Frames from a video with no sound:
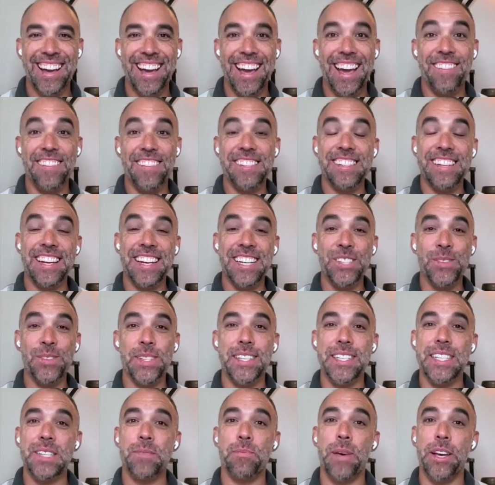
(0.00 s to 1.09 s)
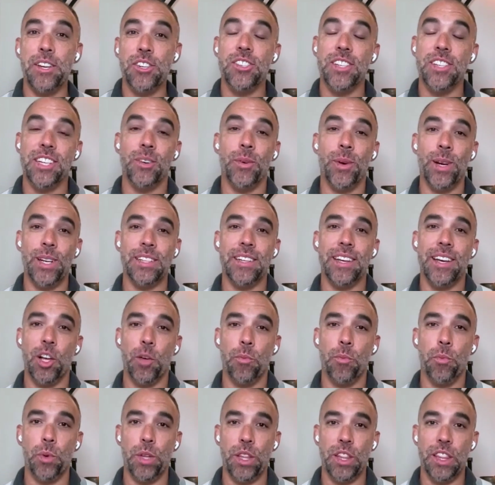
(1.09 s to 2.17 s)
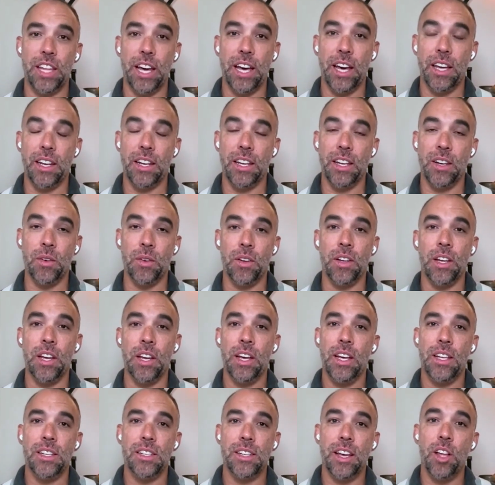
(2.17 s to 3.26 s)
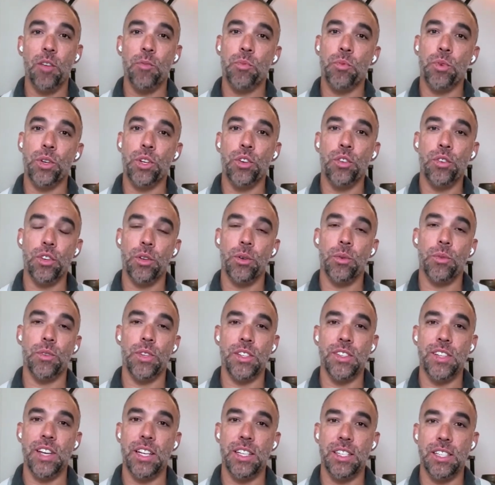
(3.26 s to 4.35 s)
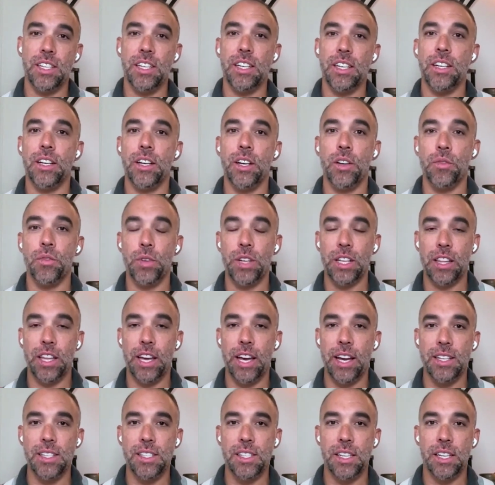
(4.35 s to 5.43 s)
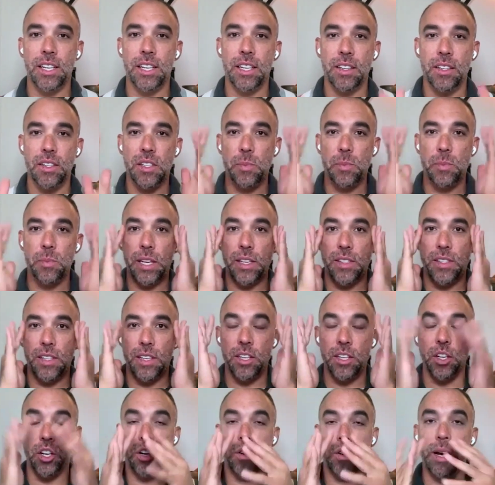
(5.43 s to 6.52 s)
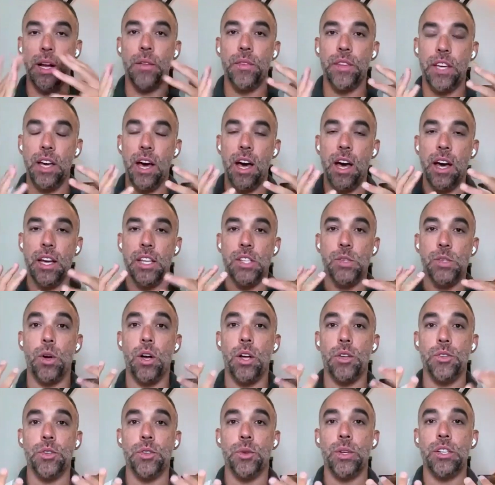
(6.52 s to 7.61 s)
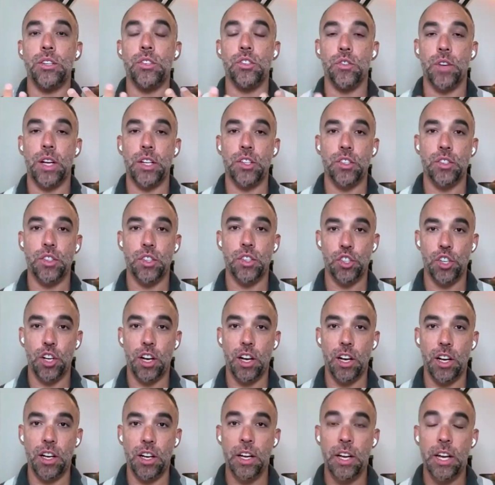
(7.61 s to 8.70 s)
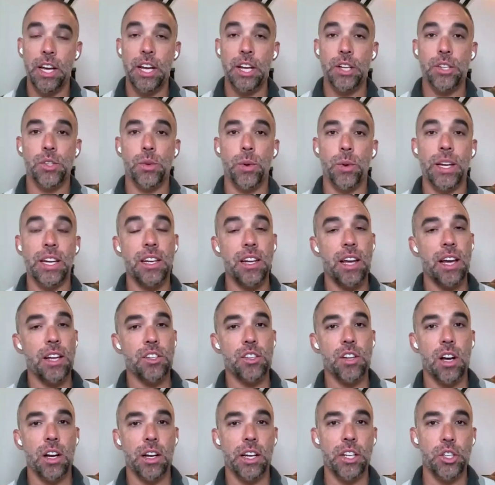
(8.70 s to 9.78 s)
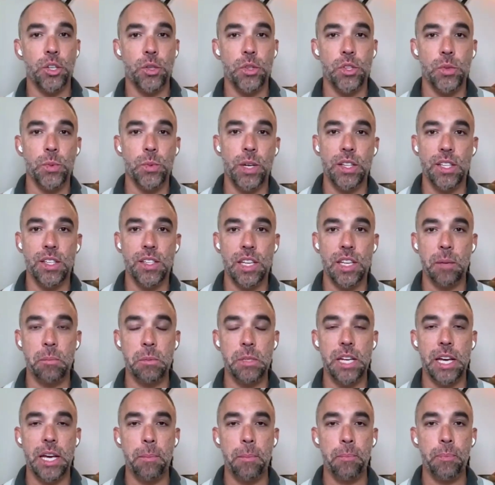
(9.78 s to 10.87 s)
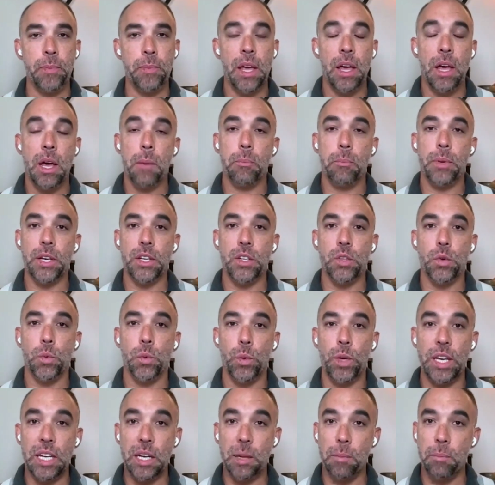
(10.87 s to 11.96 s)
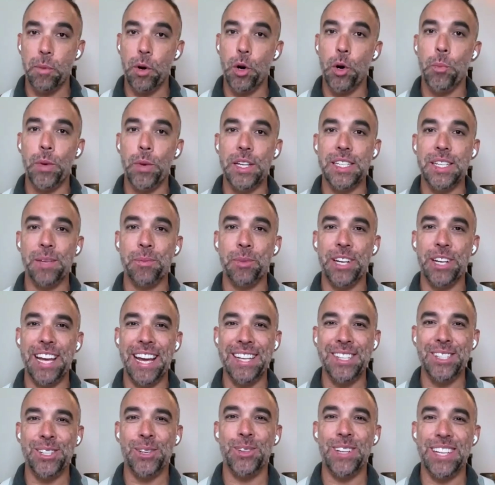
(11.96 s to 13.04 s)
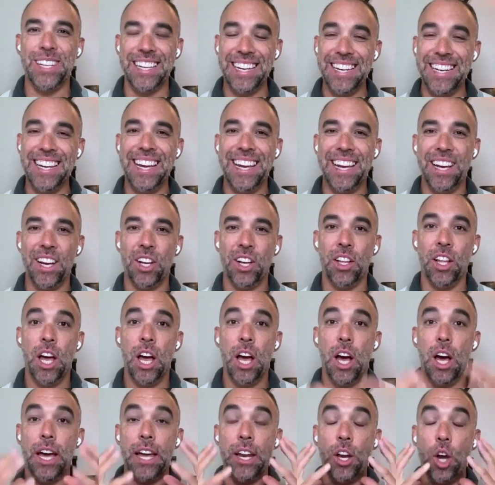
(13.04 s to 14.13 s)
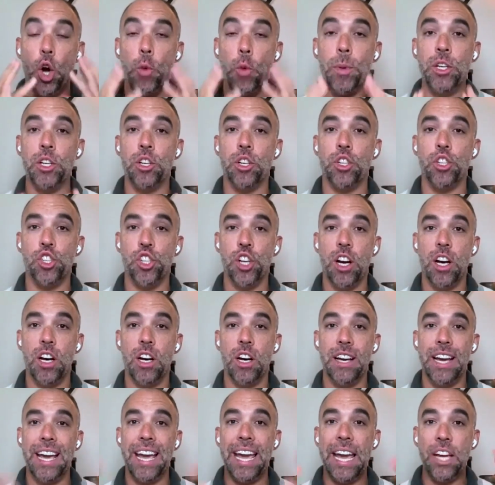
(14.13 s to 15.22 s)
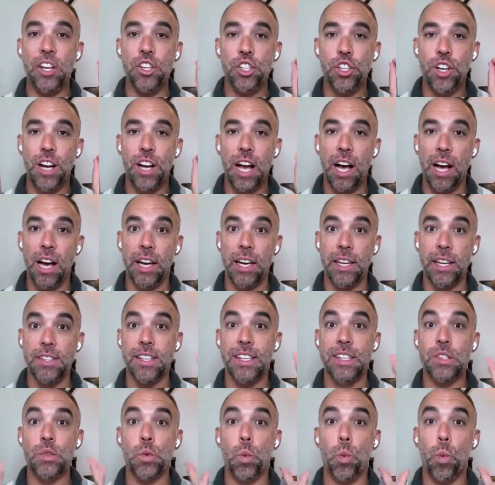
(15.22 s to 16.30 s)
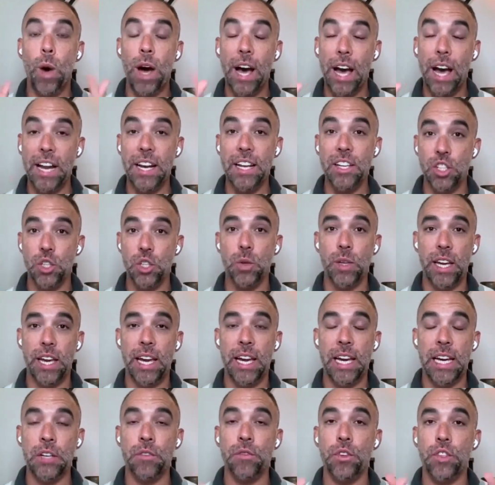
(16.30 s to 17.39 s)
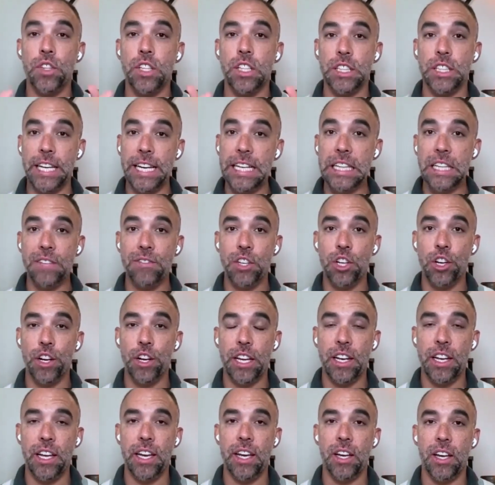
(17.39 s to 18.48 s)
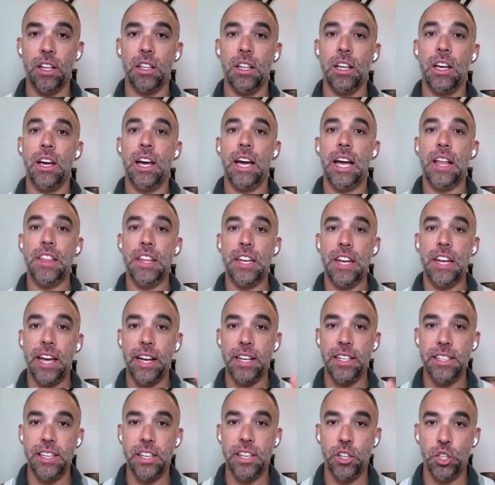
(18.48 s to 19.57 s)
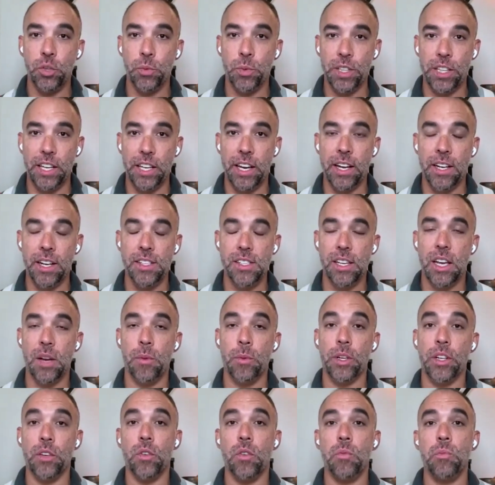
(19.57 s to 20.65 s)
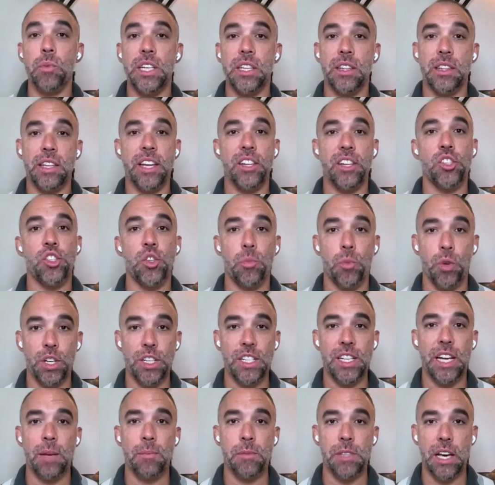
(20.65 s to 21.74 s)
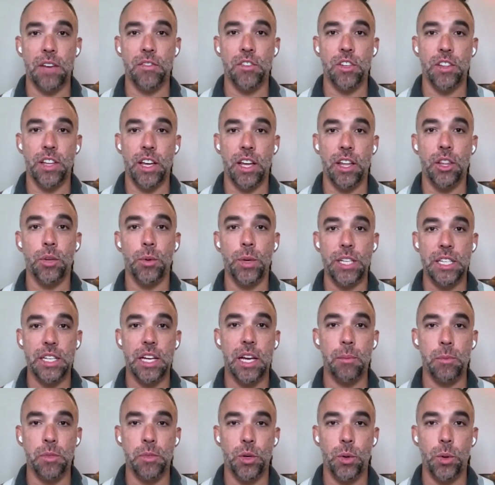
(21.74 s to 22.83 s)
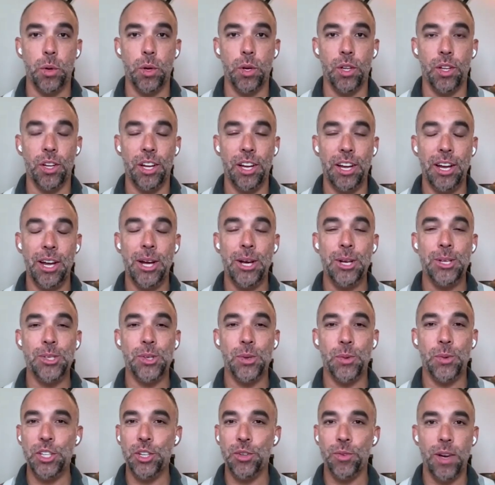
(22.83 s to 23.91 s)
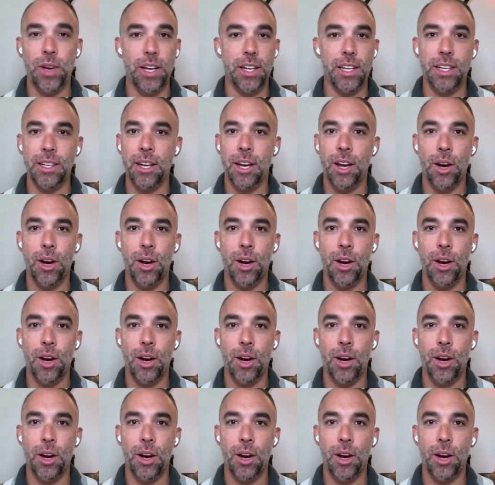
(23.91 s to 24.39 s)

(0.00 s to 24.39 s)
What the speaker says: And this next one's especially going to help with that. And to help recruit this idea of relaxing the space in and around the eyes, we're also going to stretch the jaw. So I cannot talk and do this one at the same time, but in a moment, I'm going to ask you to inhale and open your jaw and your eyes as wide as you can for the length of your inhale, and then exhale, you'll relax. And we're going to repeat that two more times after that, three times total. So when you're ready,